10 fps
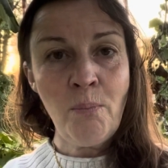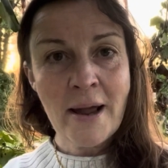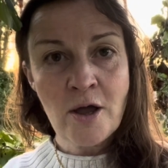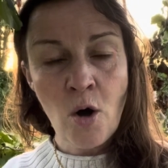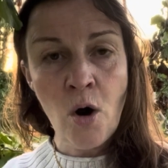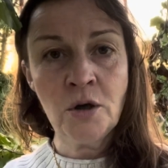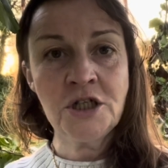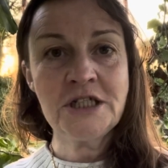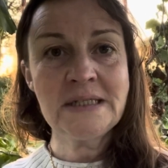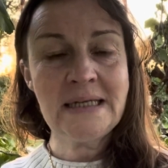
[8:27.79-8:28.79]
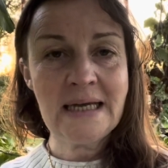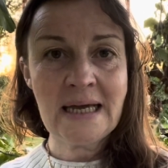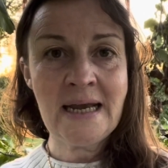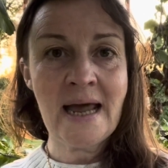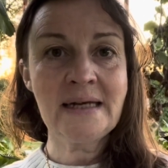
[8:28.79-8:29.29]
By consciously
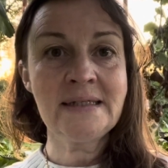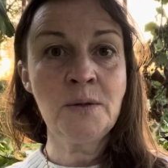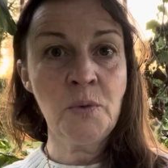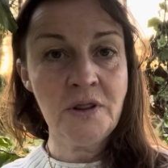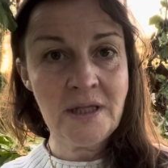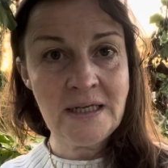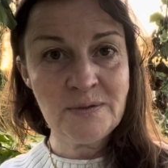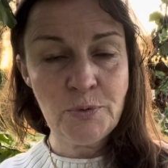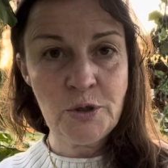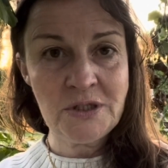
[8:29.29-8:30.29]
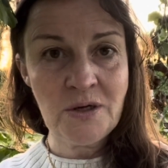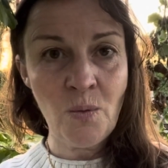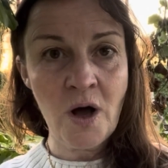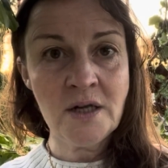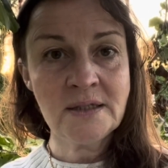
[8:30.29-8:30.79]
connecting with these beauty
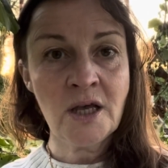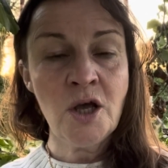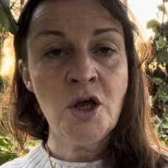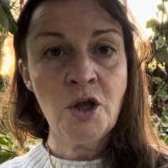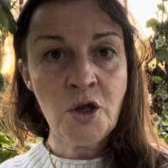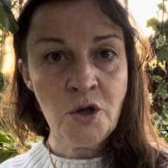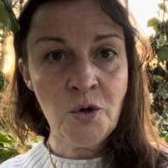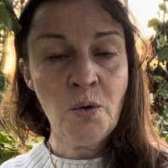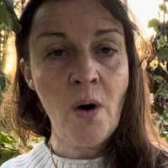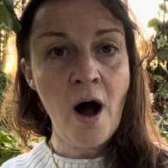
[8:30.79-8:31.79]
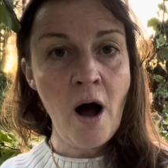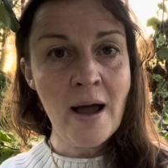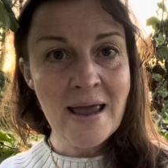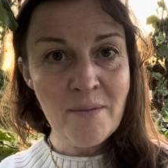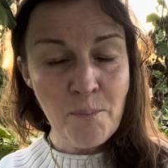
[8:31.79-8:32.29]
words, you
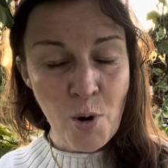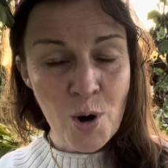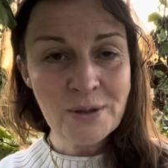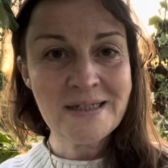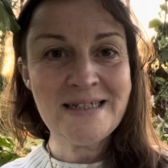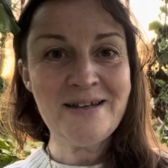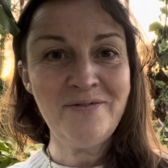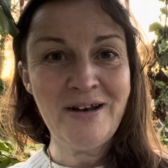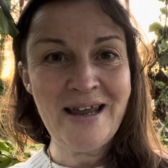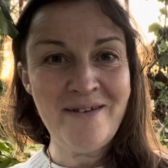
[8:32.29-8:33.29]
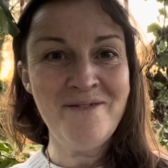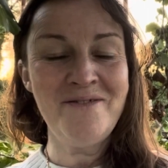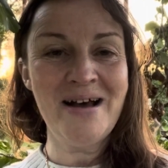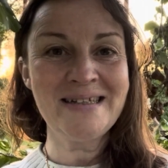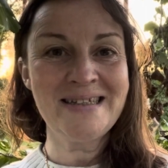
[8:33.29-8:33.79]
are positively
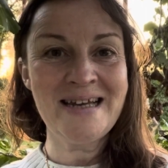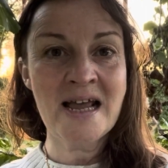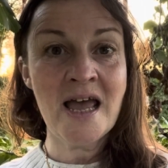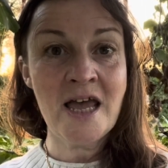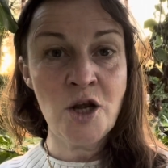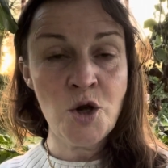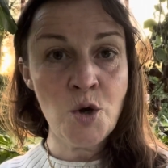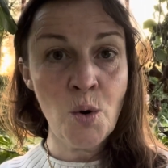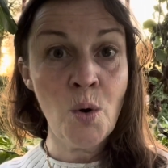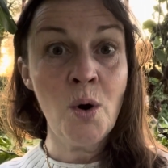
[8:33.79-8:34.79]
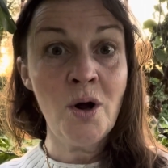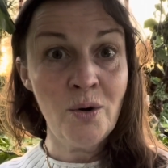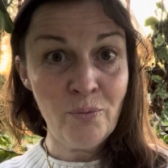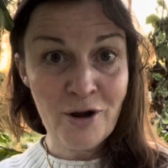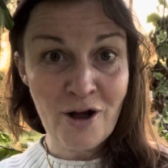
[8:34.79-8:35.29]
investing in your
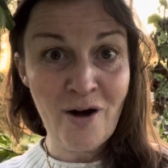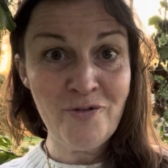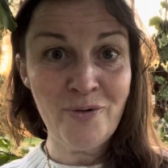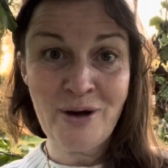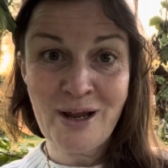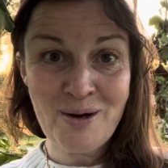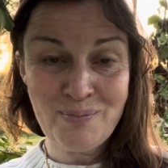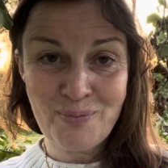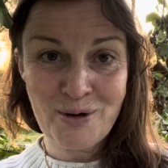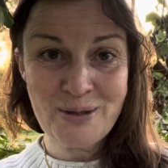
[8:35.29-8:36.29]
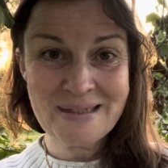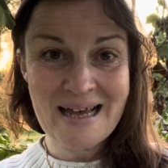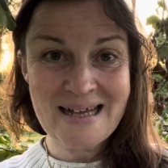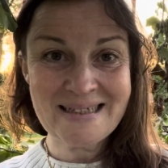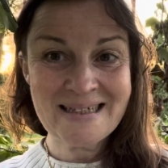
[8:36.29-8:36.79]
recovery process.